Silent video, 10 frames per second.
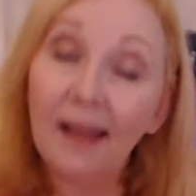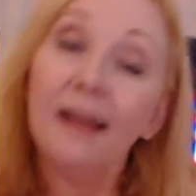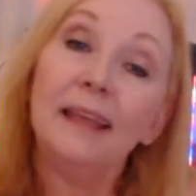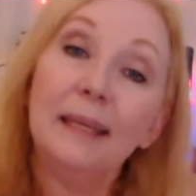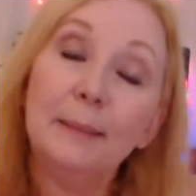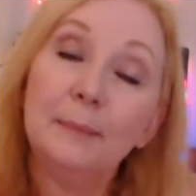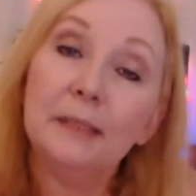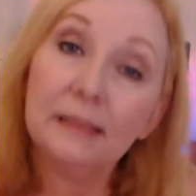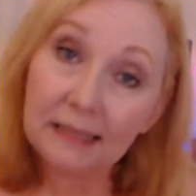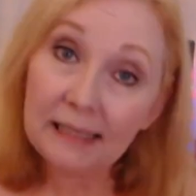I am
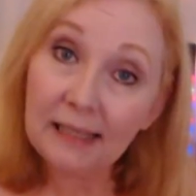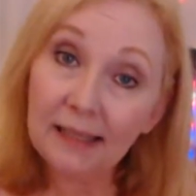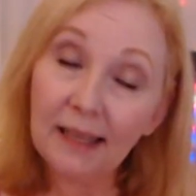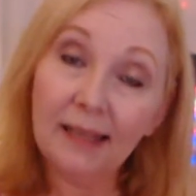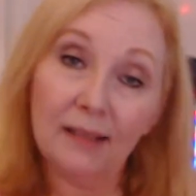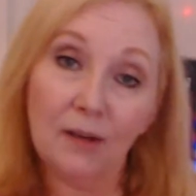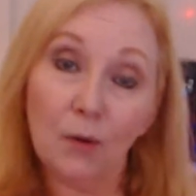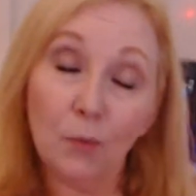cleaning and